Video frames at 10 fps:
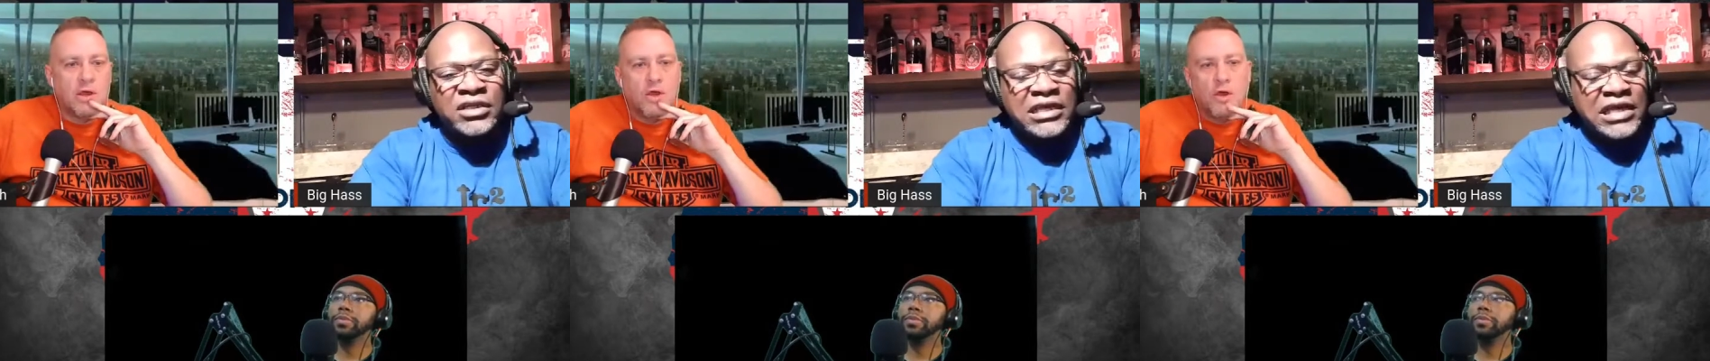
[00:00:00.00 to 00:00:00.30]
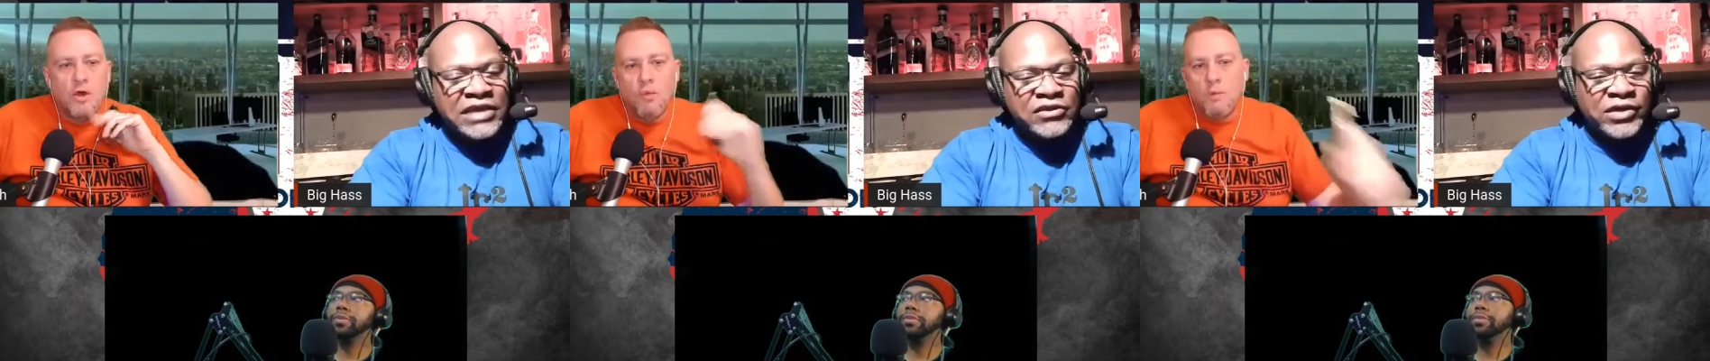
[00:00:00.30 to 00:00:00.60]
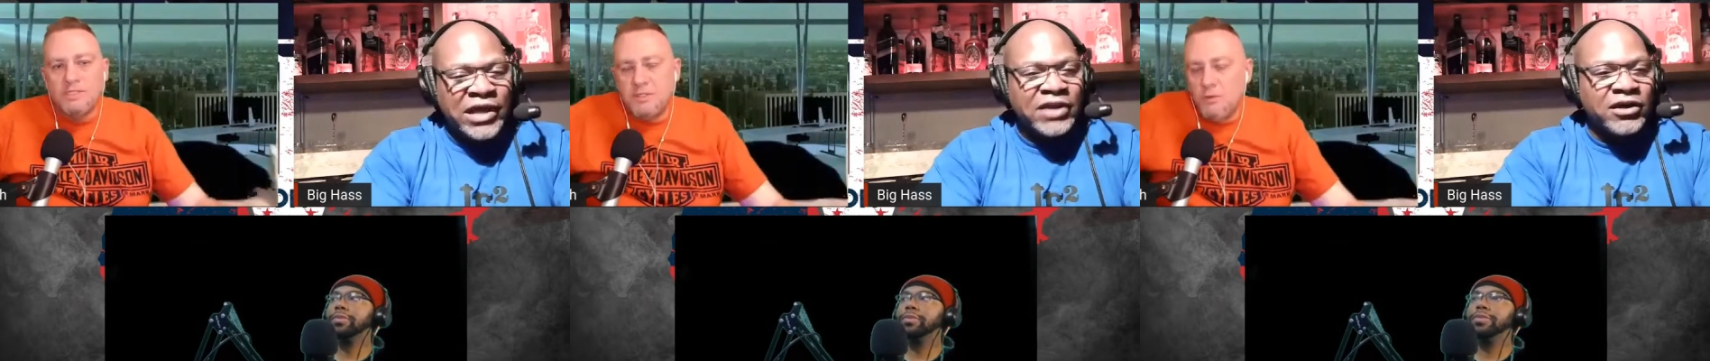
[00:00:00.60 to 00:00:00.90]
Speaker 1: Mm-hmm. What was
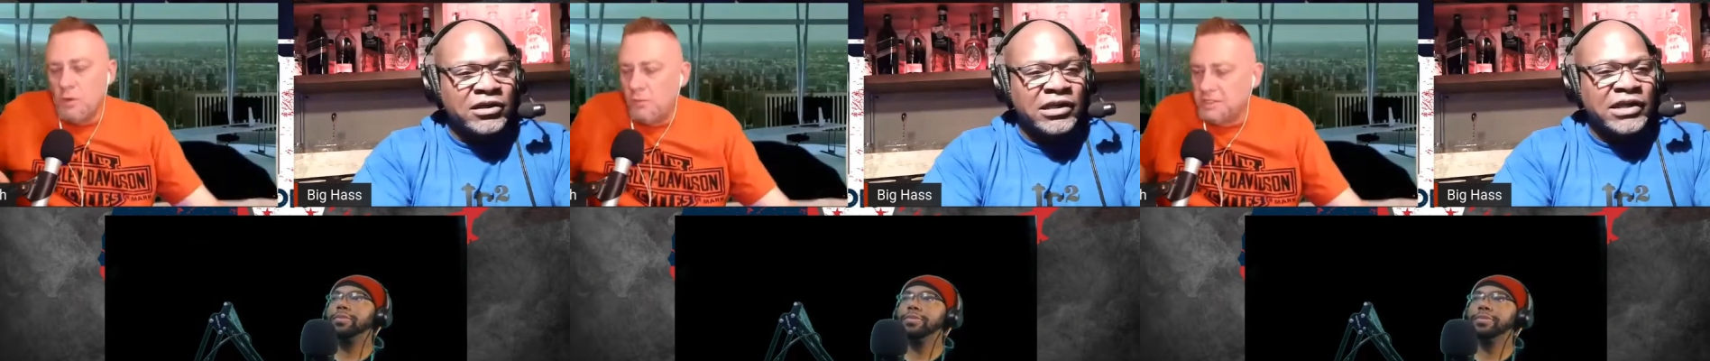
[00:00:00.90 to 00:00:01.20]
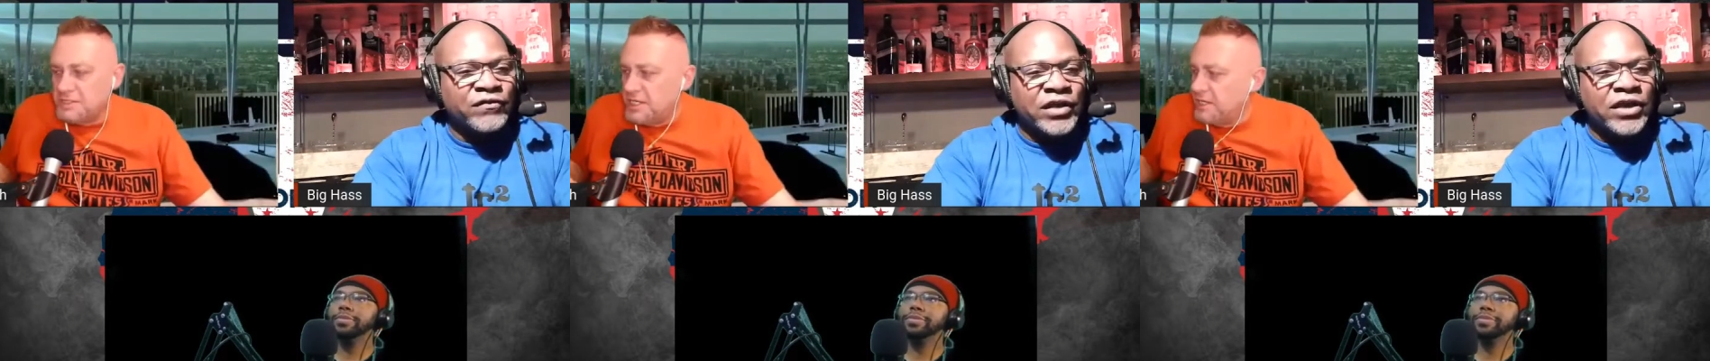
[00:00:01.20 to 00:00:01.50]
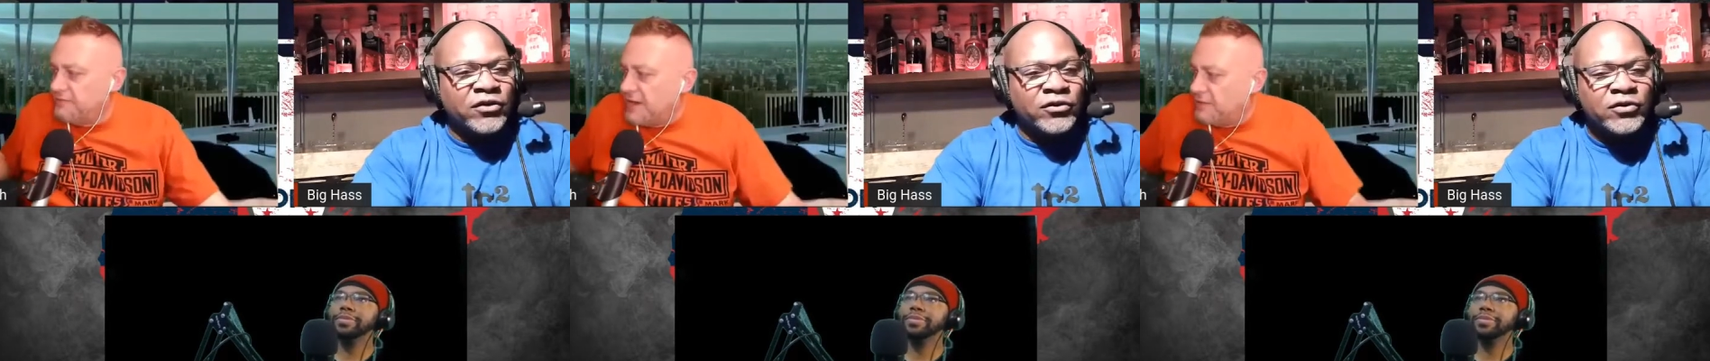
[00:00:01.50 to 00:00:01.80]
what was the vehicle.
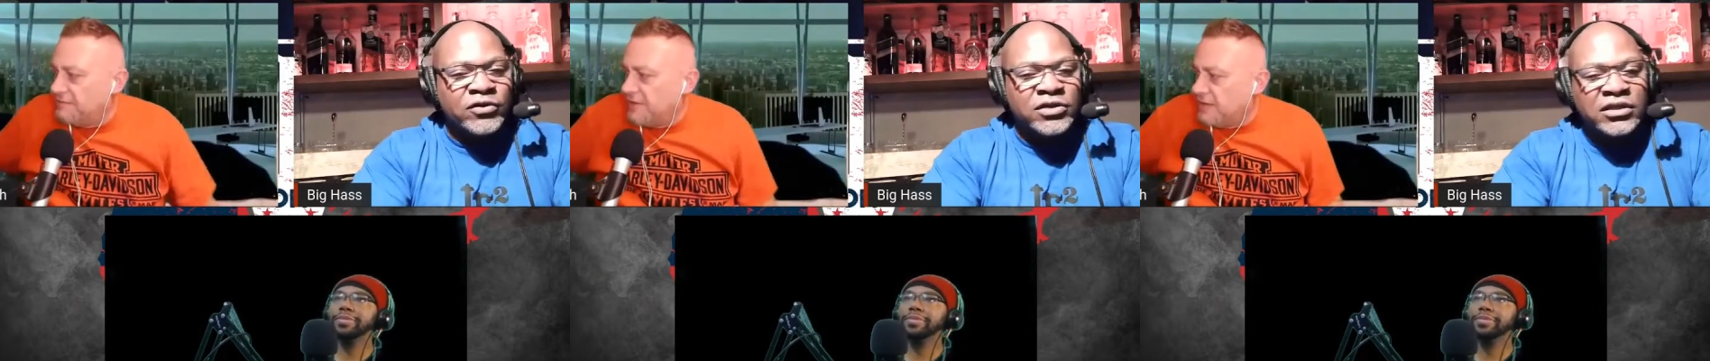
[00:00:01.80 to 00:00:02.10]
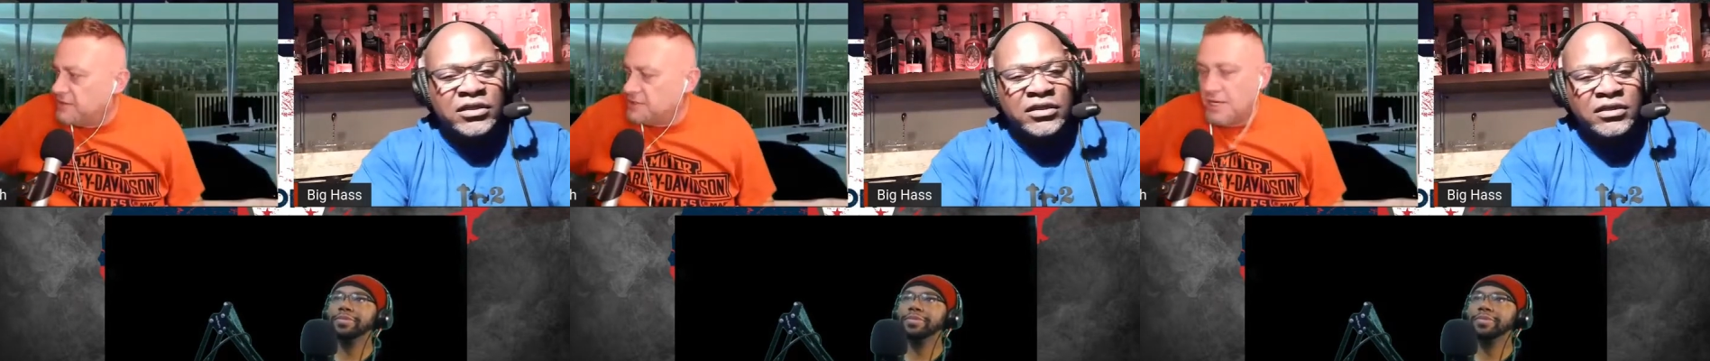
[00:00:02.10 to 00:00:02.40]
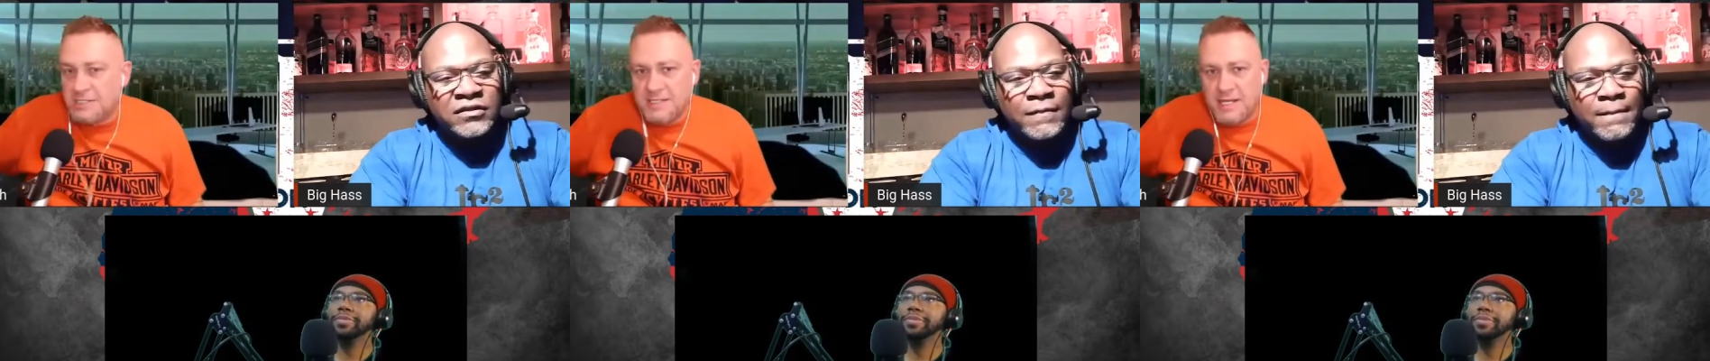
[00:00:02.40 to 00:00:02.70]
founding
Speaker 2: fathers'
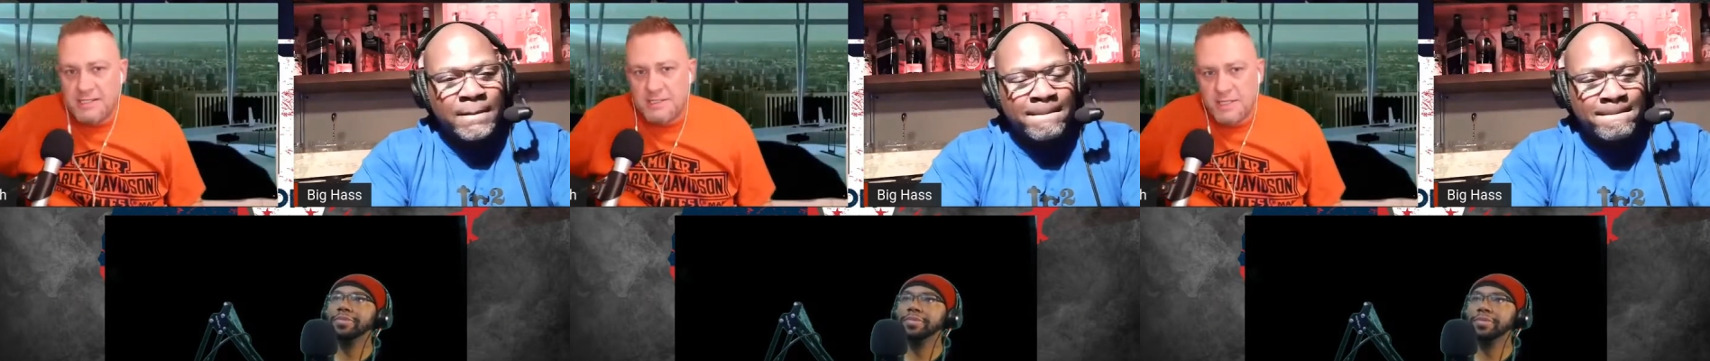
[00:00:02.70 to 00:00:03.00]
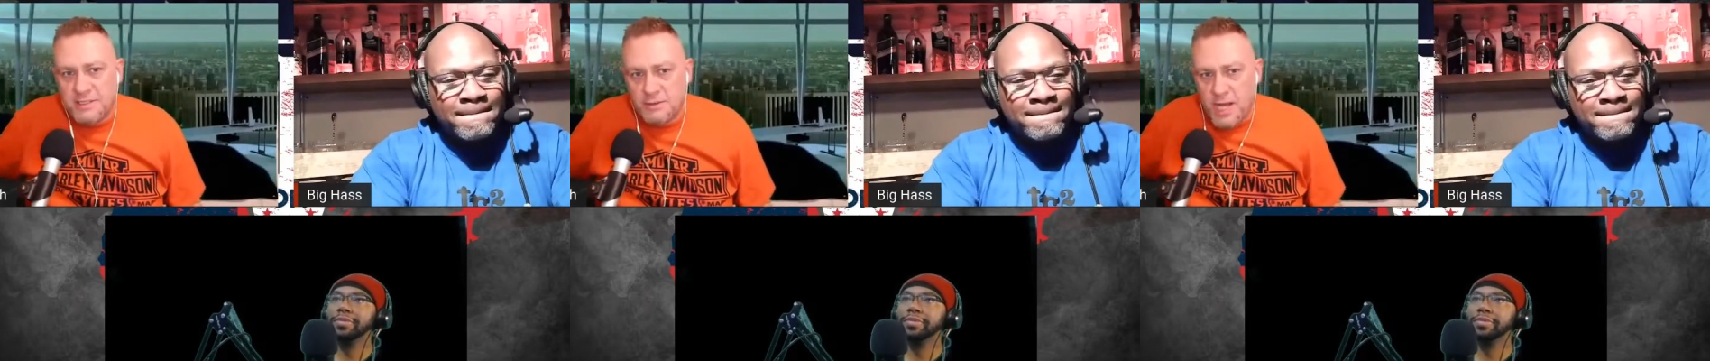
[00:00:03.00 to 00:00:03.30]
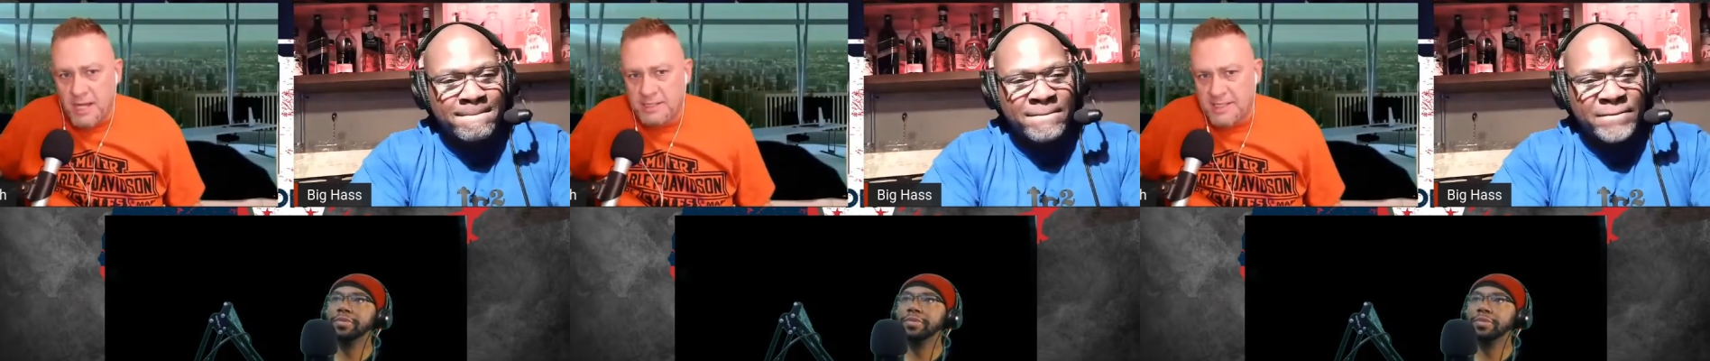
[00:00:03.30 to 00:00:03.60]
thoughts on
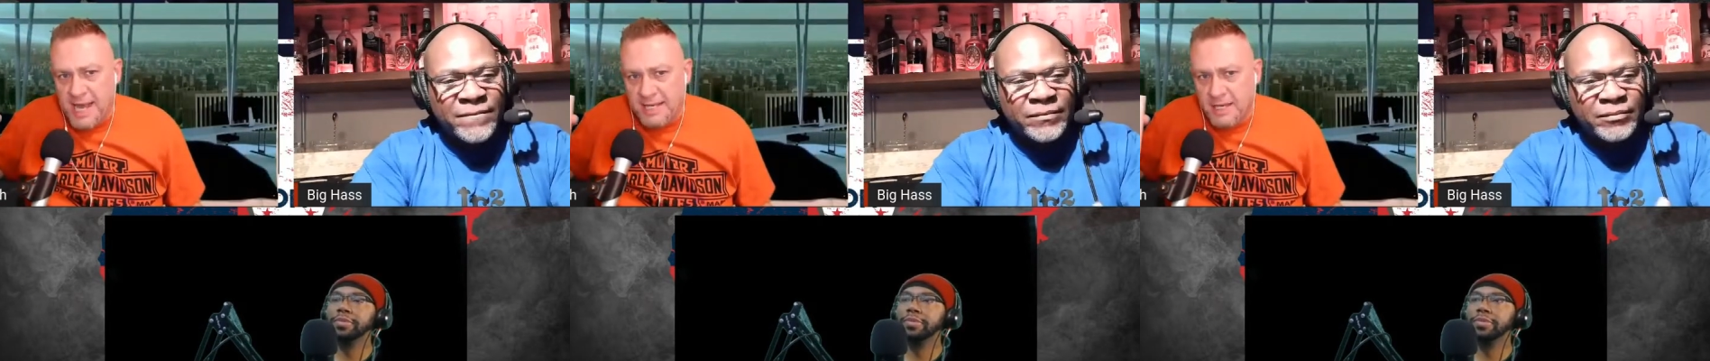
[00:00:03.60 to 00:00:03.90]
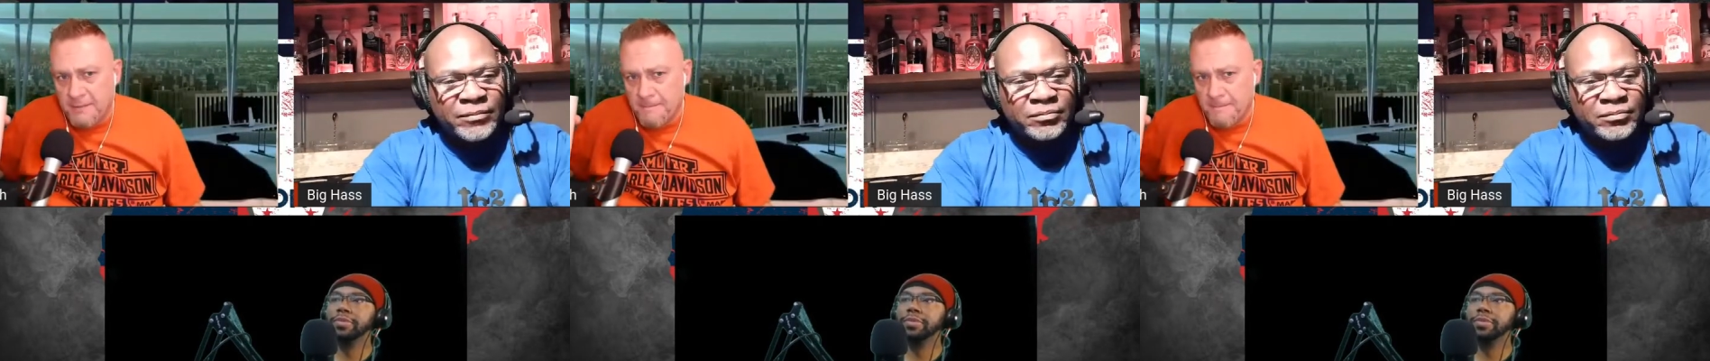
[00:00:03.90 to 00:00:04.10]
on tech?